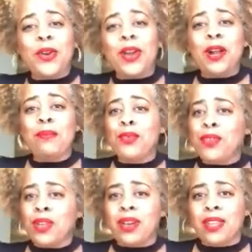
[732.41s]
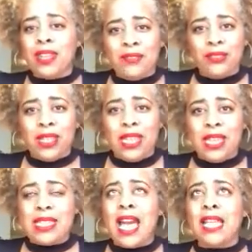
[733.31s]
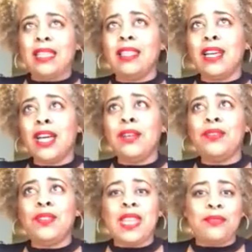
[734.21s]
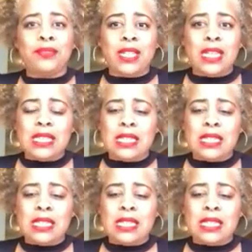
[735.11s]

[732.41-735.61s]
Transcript: a movie on Netflix. I love Netflix